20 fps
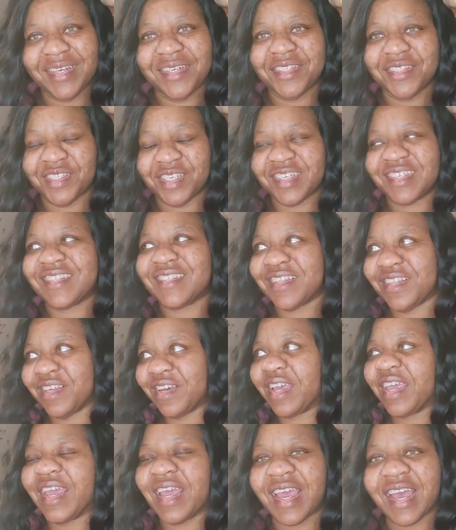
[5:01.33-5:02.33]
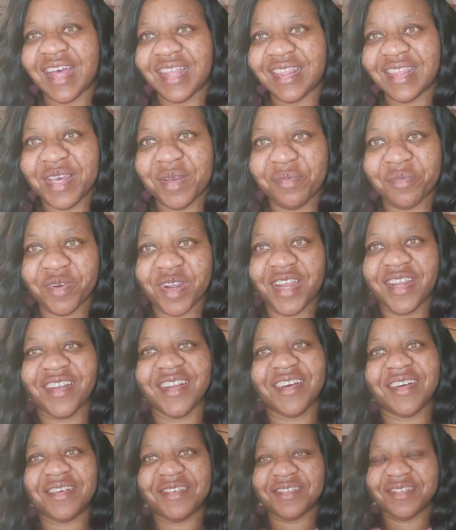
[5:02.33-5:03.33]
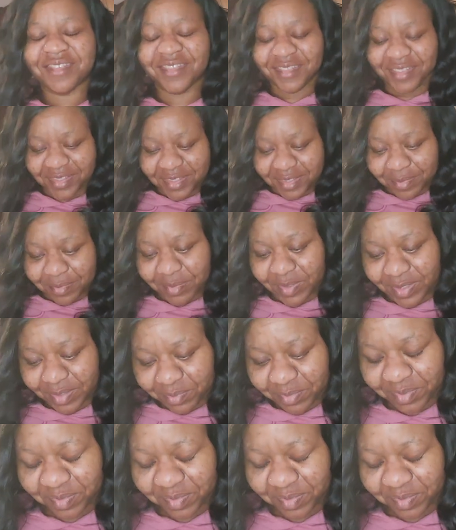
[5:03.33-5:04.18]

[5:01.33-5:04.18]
just looking at them right now just make me